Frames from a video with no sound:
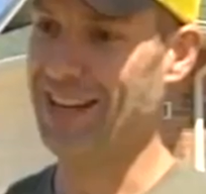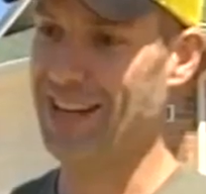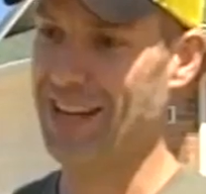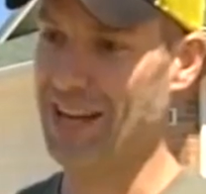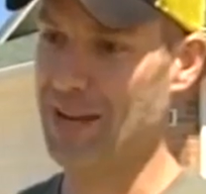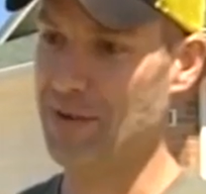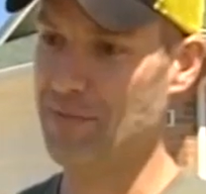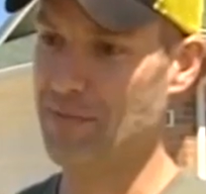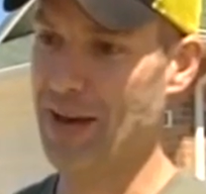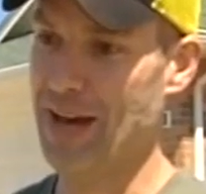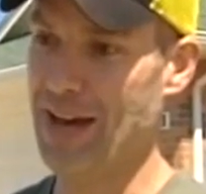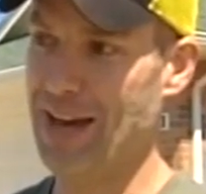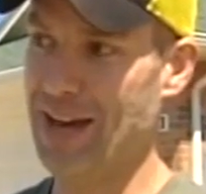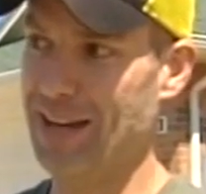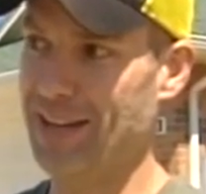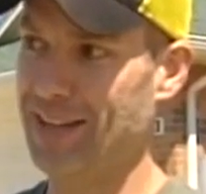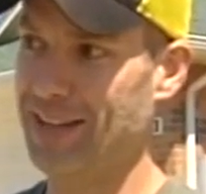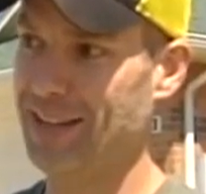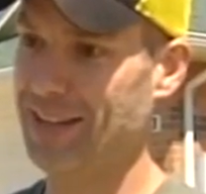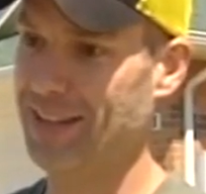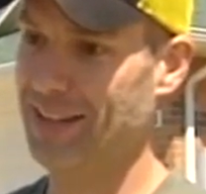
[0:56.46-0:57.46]
came back
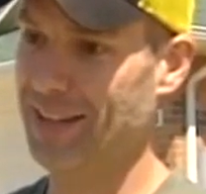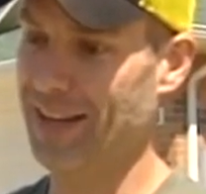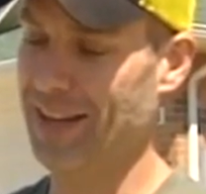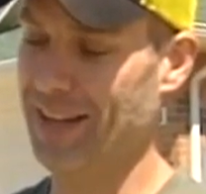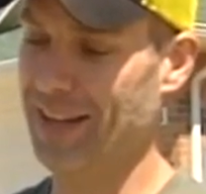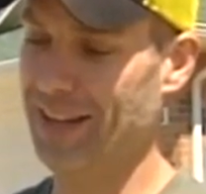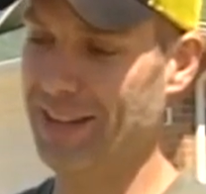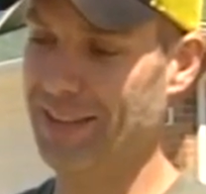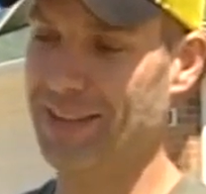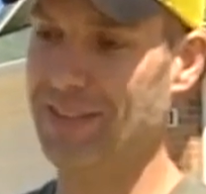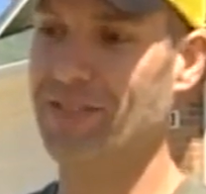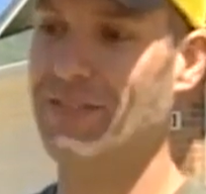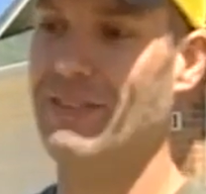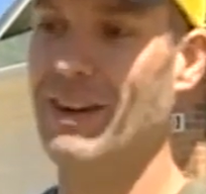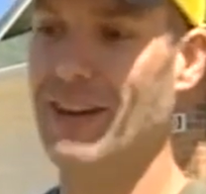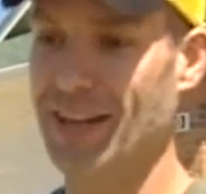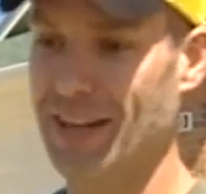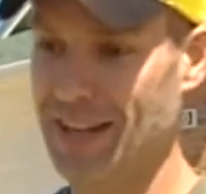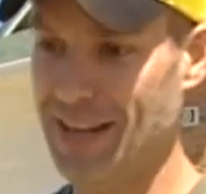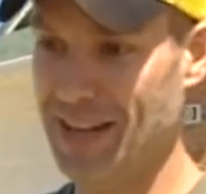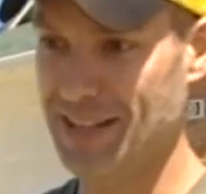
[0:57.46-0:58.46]
uh, the
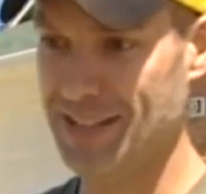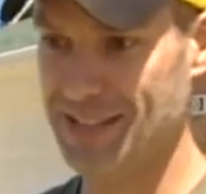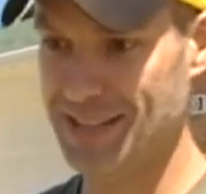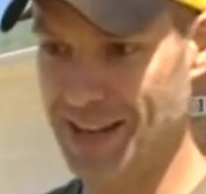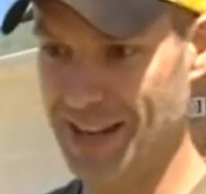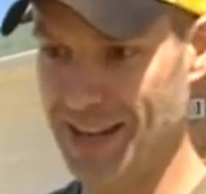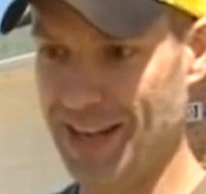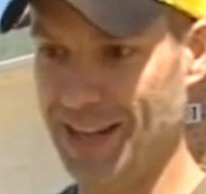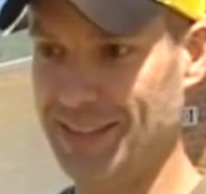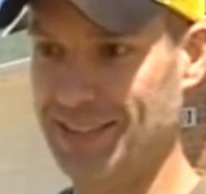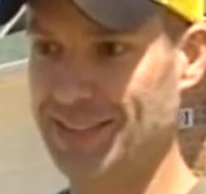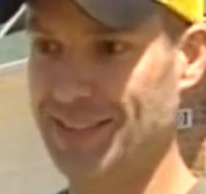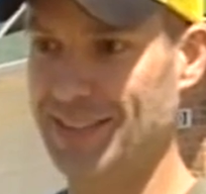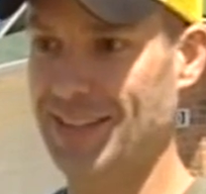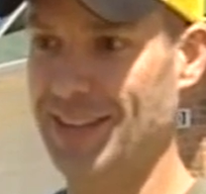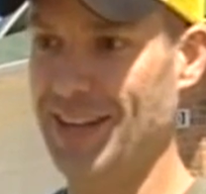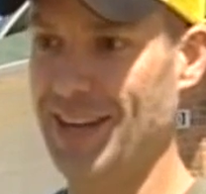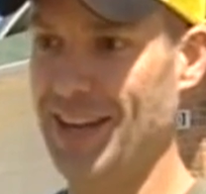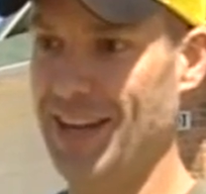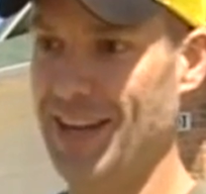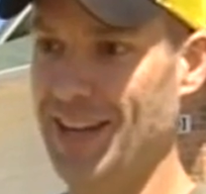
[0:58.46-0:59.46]
very next night
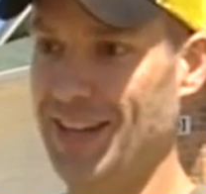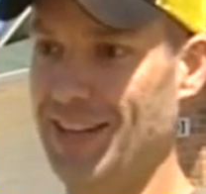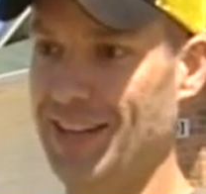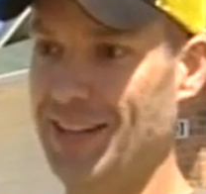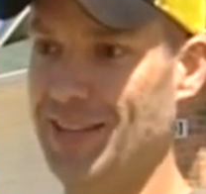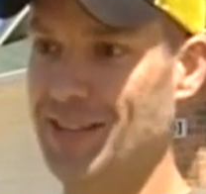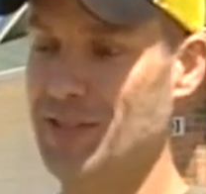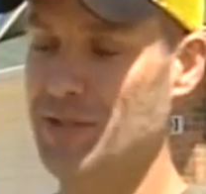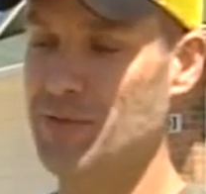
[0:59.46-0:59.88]
and